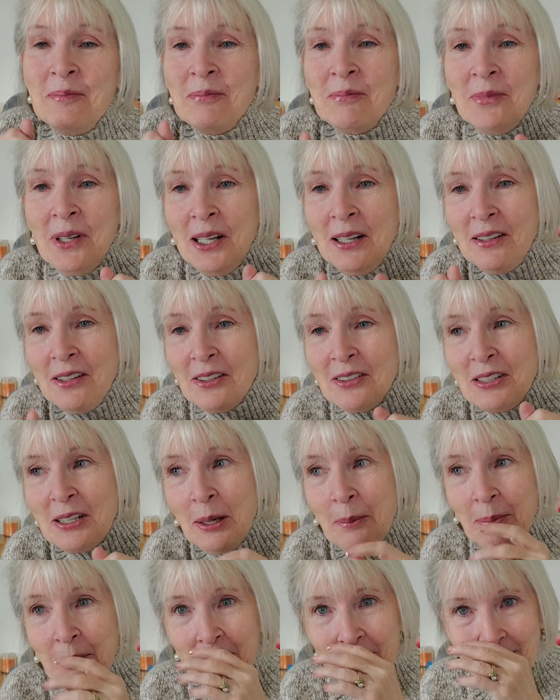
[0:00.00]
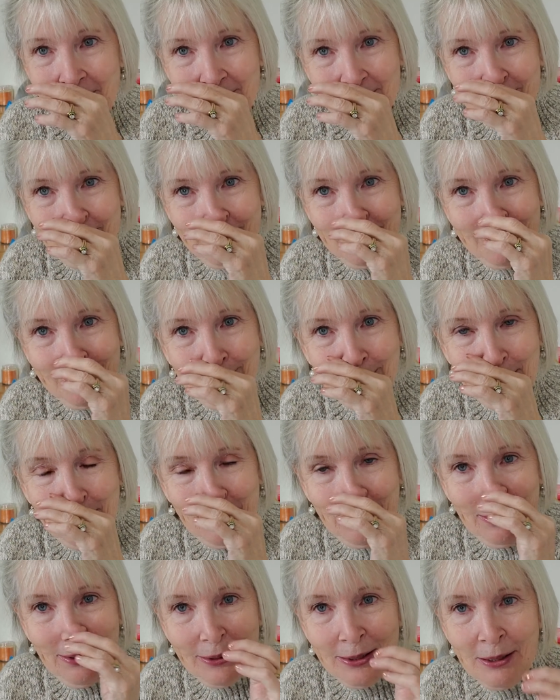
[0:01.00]
But I looked up
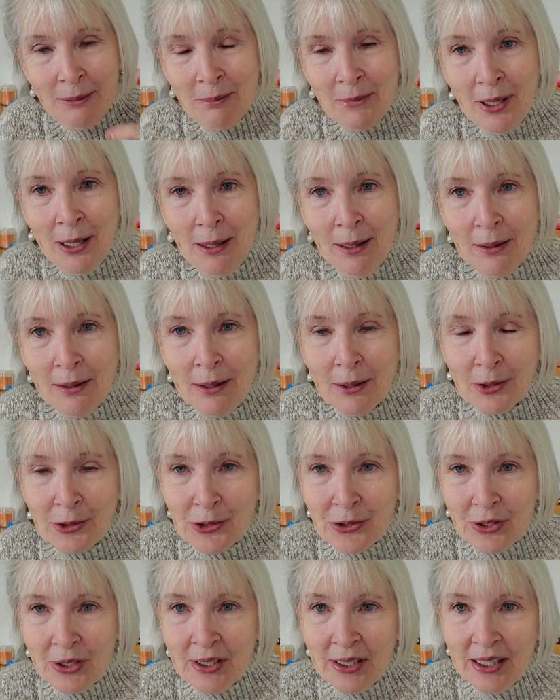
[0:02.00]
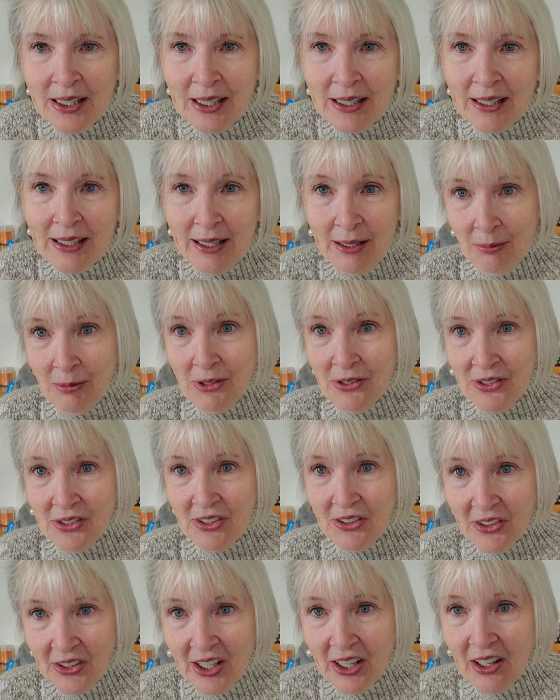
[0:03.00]
my eye doctor's clinic. He was
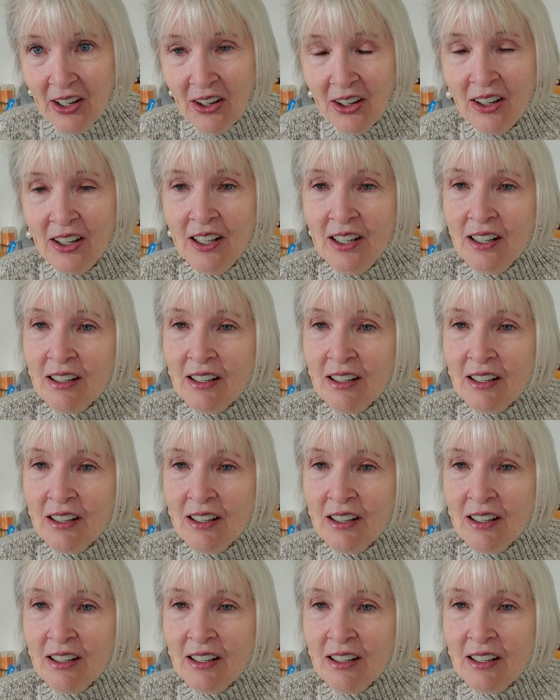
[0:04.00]
still there.